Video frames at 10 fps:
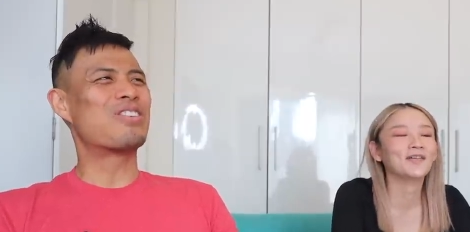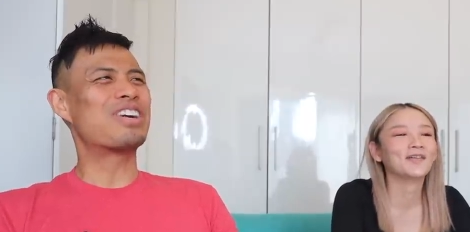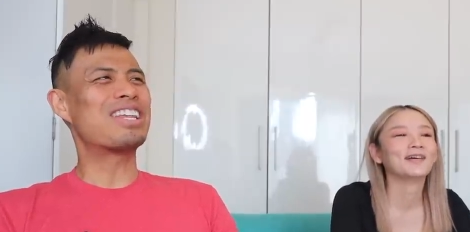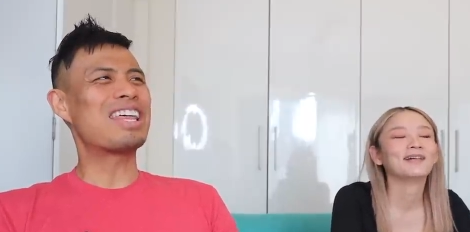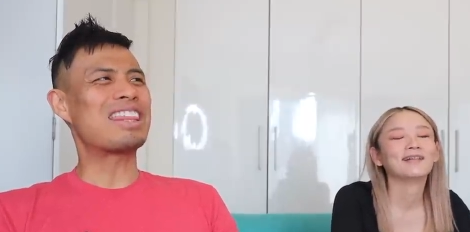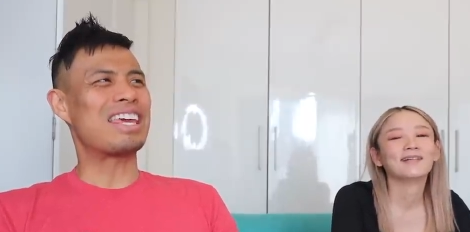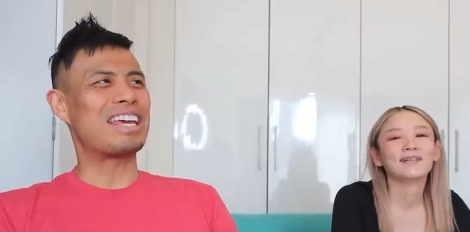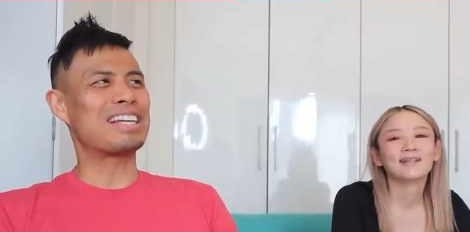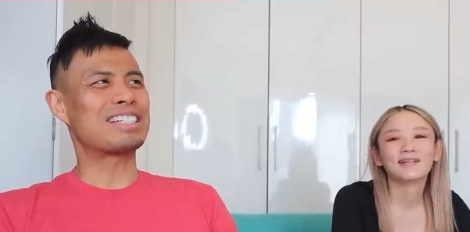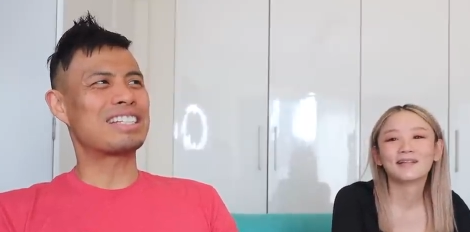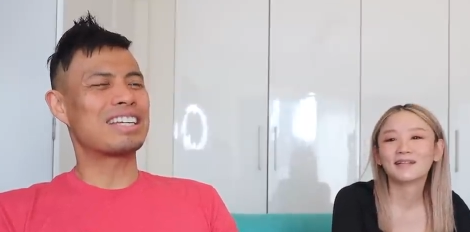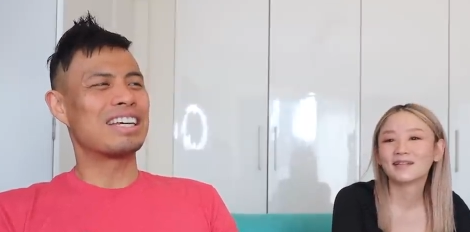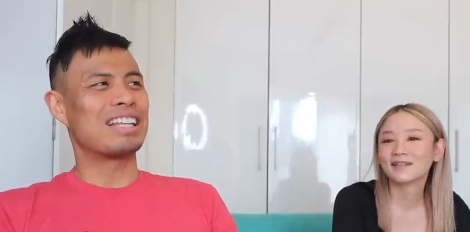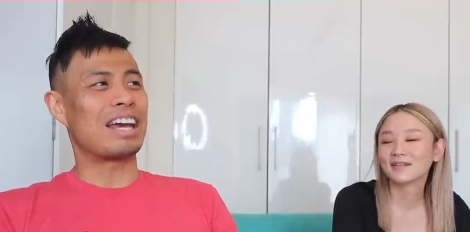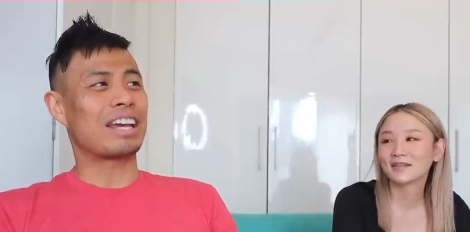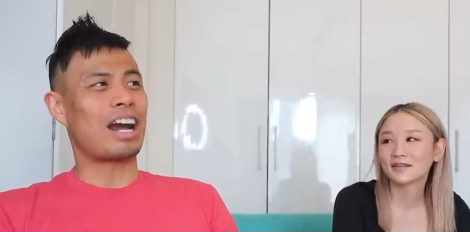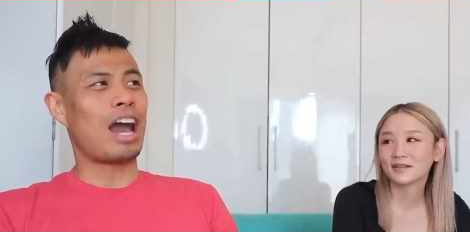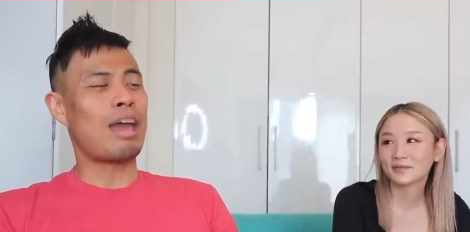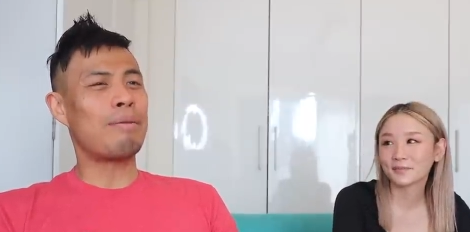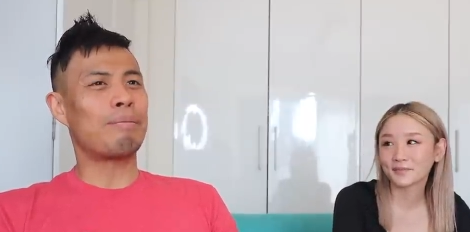Speaker 1: one of the things like
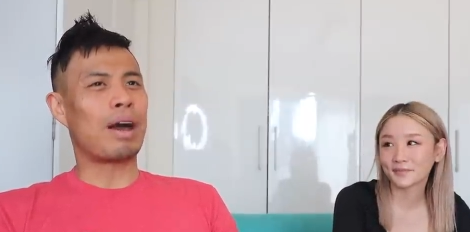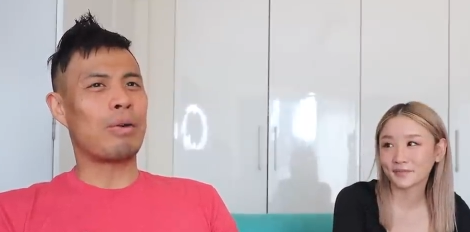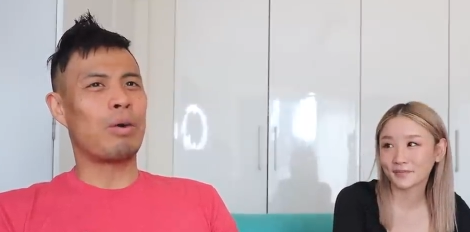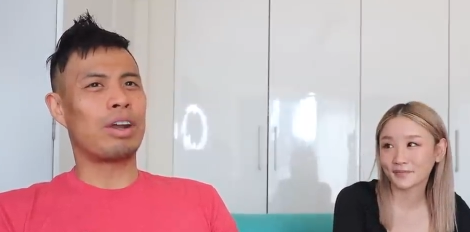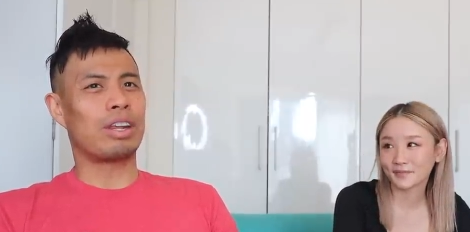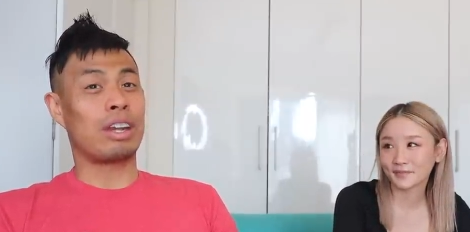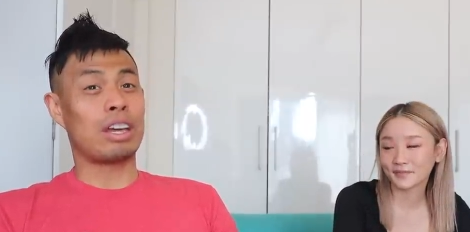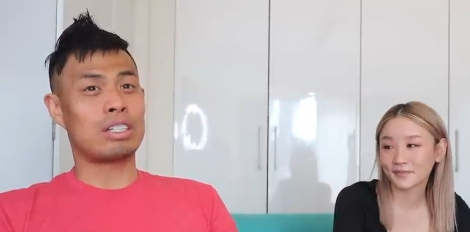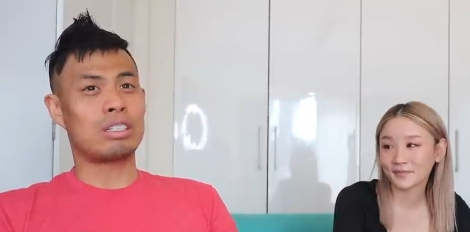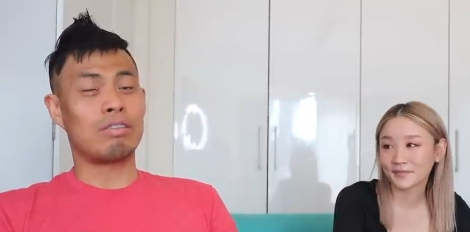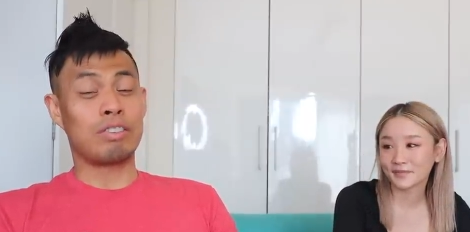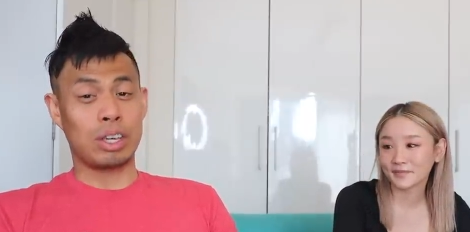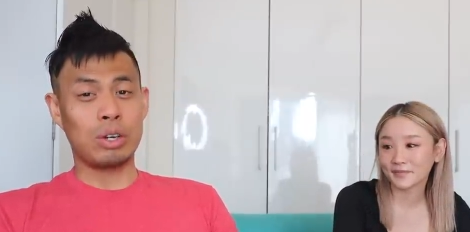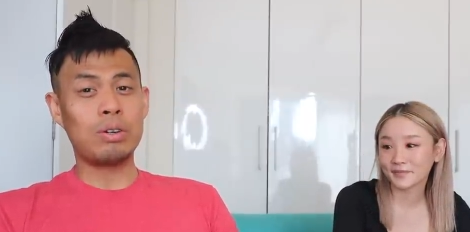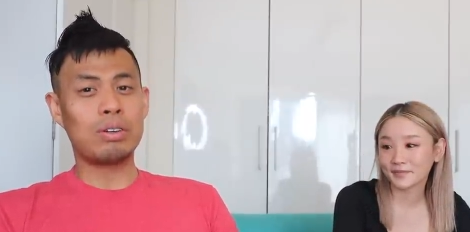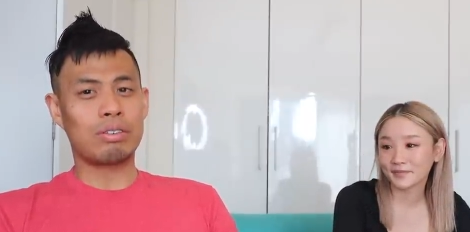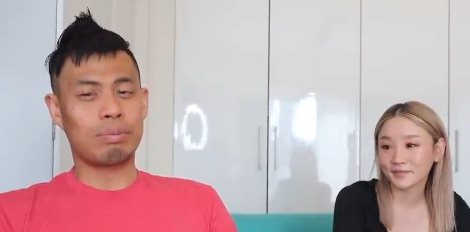I'm I want a nice view,